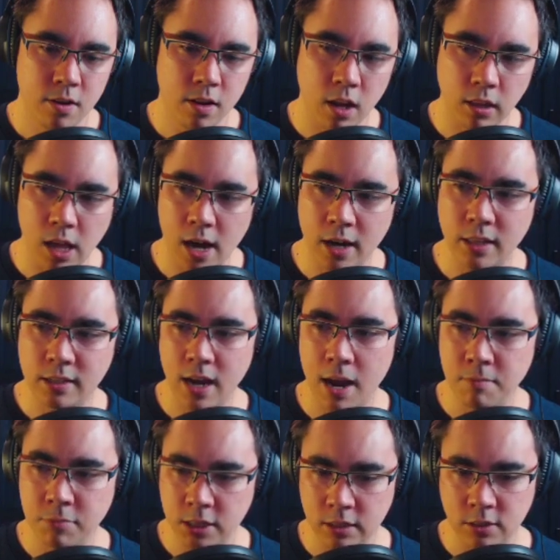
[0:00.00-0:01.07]
a lot of the
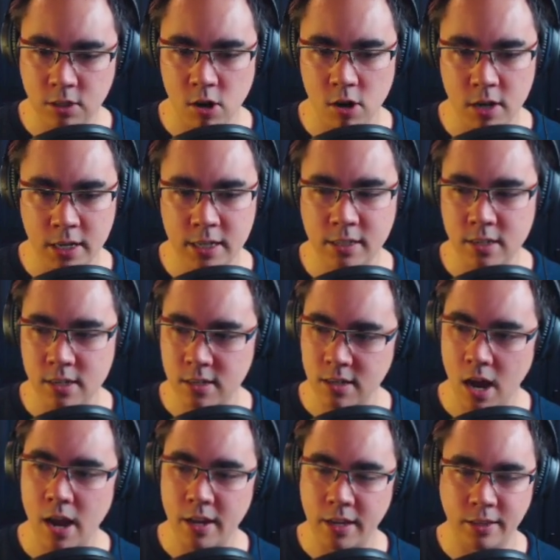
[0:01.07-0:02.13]
times the dirtiness is
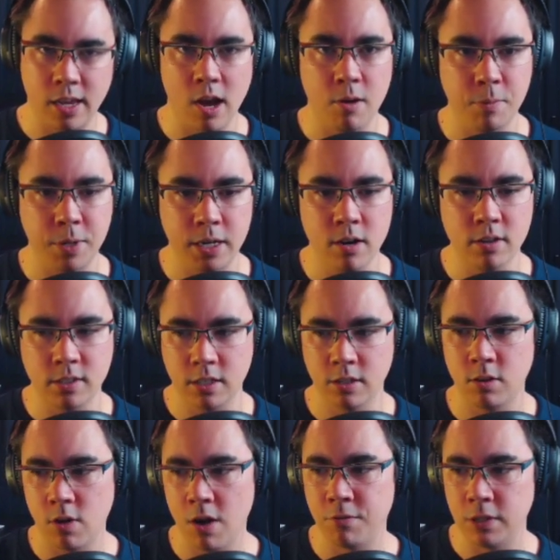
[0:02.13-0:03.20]
not in the albedo, it's in the
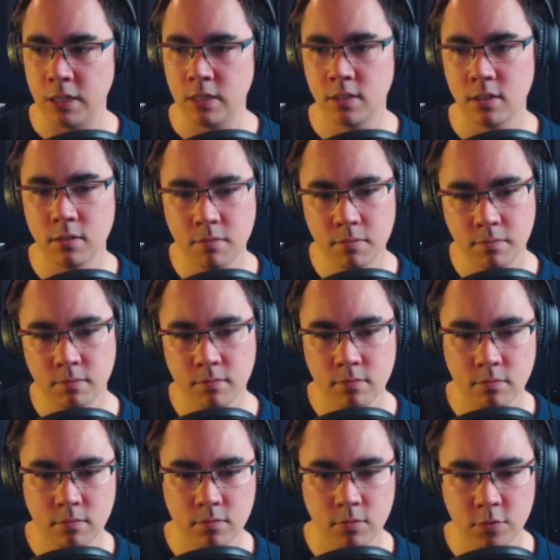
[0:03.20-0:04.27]
roughness.
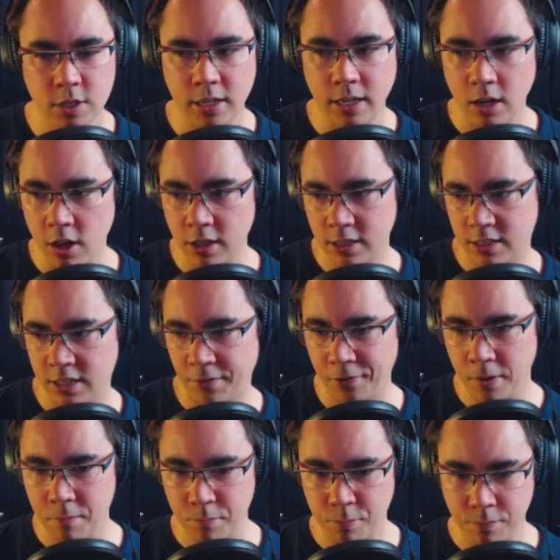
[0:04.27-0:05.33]
So you get all the
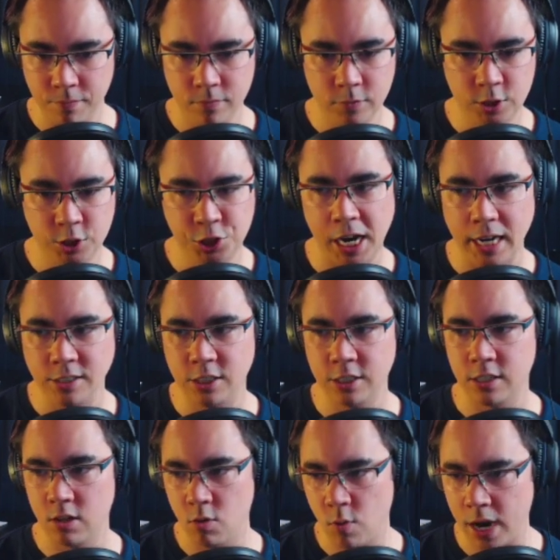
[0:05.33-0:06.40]
different changes
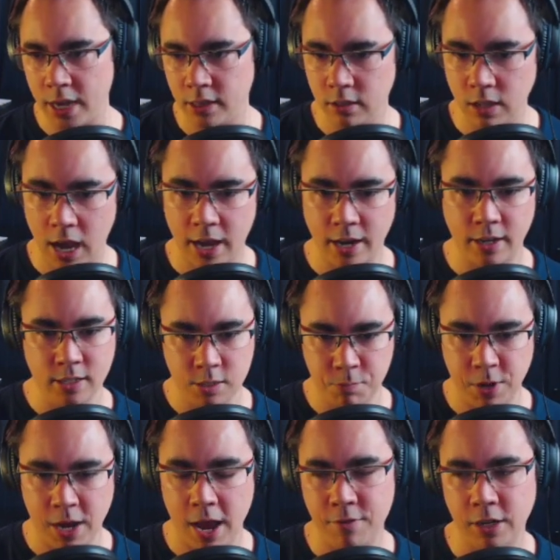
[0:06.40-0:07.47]
in the way the lighting is
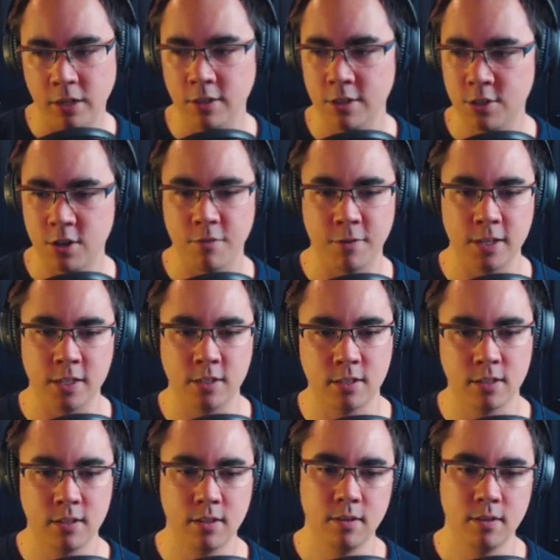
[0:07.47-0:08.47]
behaving on the surface.